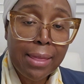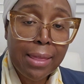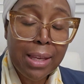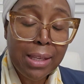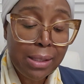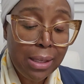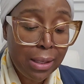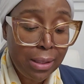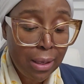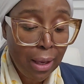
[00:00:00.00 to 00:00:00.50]

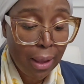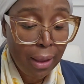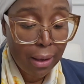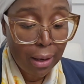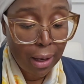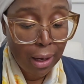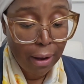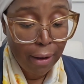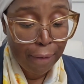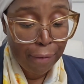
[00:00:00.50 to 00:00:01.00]
this is
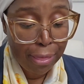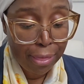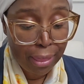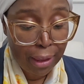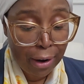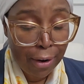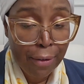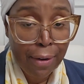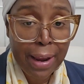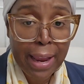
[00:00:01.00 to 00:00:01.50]
a
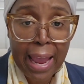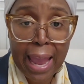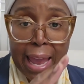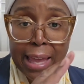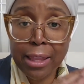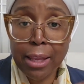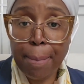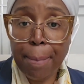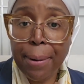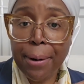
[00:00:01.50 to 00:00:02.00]
theory,
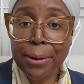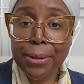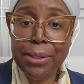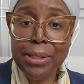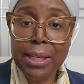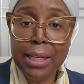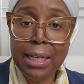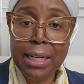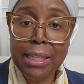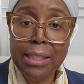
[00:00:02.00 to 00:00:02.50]
and the
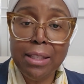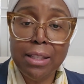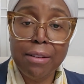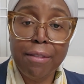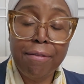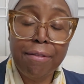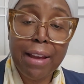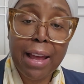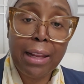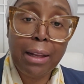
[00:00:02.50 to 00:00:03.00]
person is
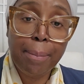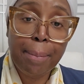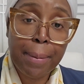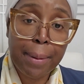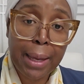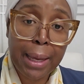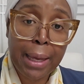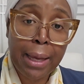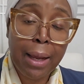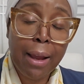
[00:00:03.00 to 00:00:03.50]

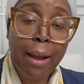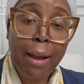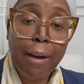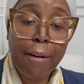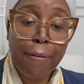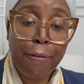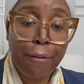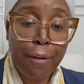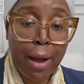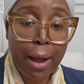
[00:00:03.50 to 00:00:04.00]
developing
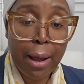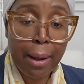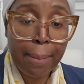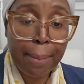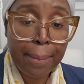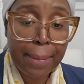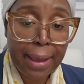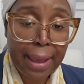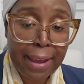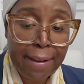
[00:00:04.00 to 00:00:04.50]

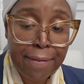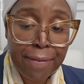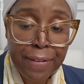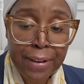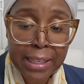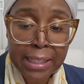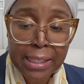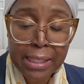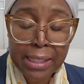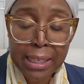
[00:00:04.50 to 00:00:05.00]
from
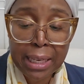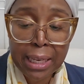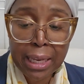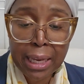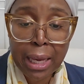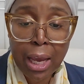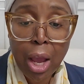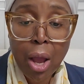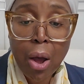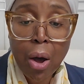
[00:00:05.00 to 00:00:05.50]

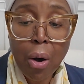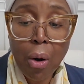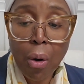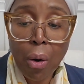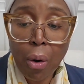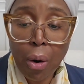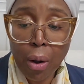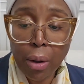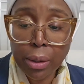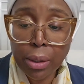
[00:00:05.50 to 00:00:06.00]
infancy
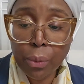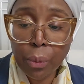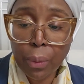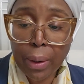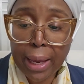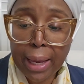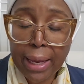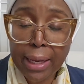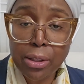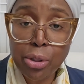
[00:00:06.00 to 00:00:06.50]
all the
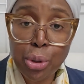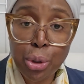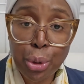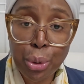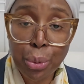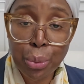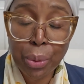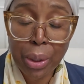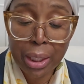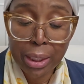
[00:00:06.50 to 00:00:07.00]
way
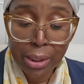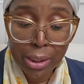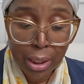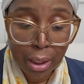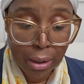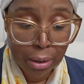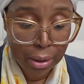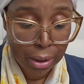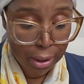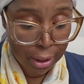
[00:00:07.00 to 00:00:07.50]
to
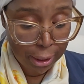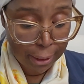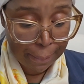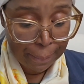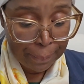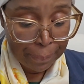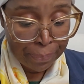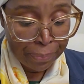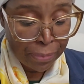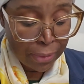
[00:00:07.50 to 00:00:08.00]
adulthood.
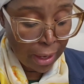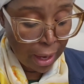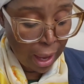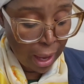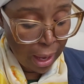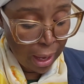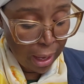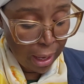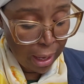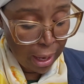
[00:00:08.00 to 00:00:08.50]

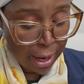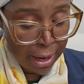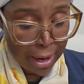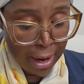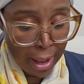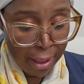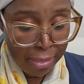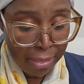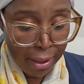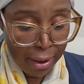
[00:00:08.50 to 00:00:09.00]

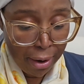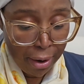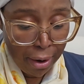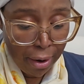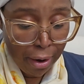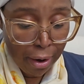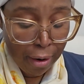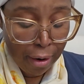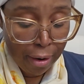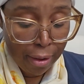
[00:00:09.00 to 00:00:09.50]

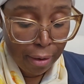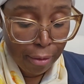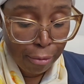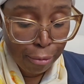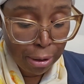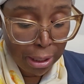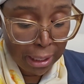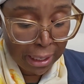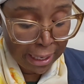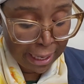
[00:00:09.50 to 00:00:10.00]
Another
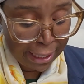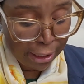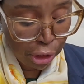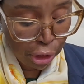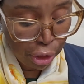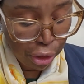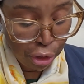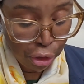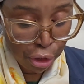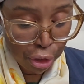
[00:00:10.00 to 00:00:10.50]

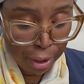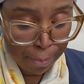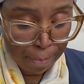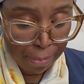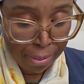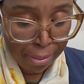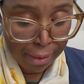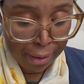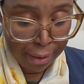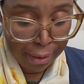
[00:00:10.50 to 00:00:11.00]

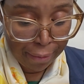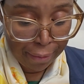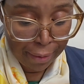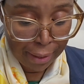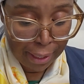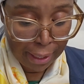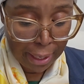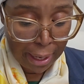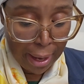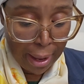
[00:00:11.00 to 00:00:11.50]
relationship
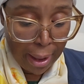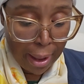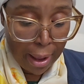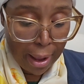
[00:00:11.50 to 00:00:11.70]
theory